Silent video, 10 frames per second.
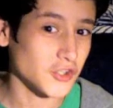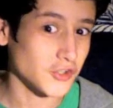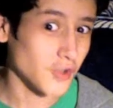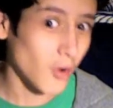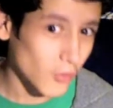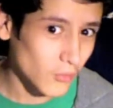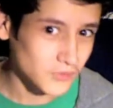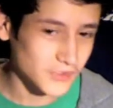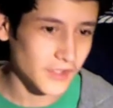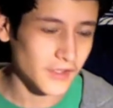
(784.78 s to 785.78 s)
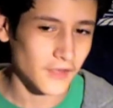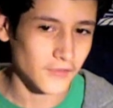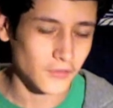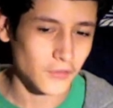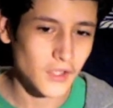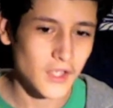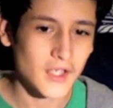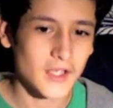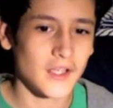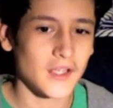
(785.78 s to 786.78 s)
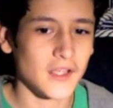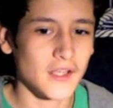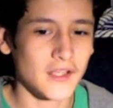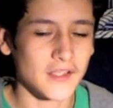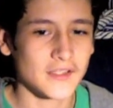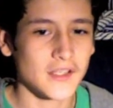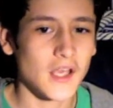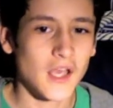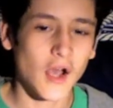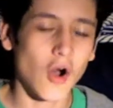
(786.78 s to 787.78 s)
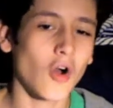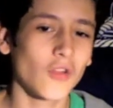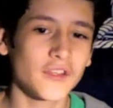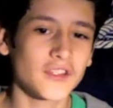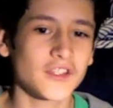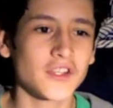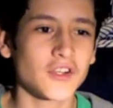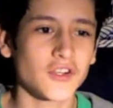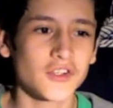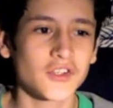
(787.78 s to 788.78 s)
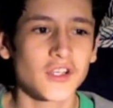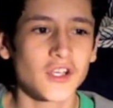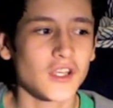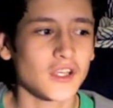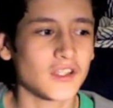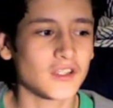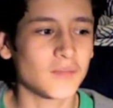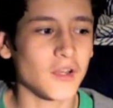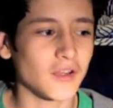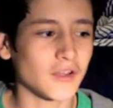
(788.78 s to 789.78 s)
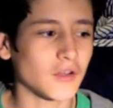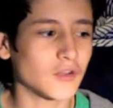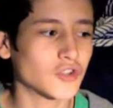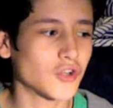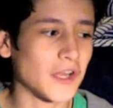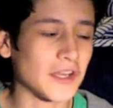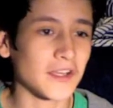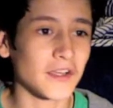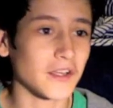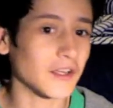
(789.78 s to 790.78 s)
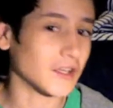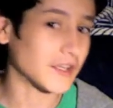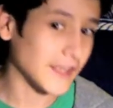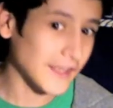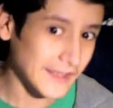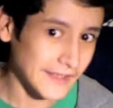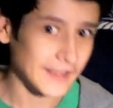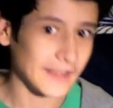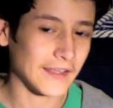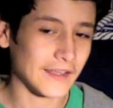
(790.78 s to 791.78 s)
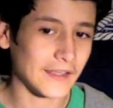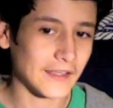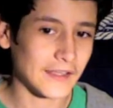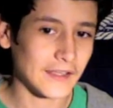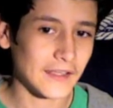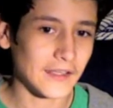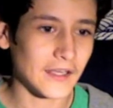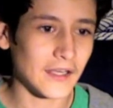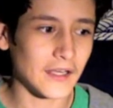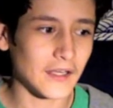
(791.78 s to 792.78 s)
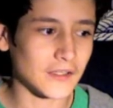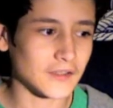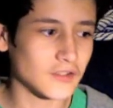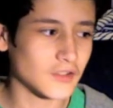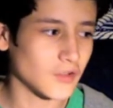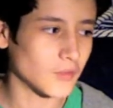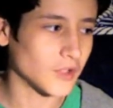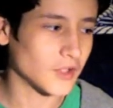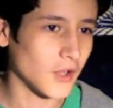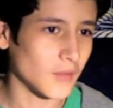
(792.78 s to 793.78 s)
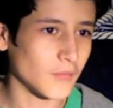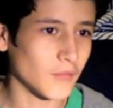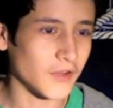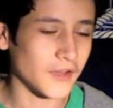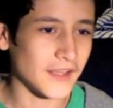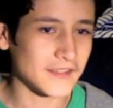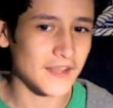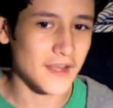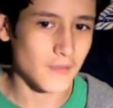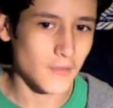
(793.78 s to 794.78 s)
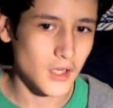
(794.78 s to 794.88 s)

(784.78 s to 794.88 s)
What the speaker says: told Daredevil is all these years he's been training a kid to become the next him.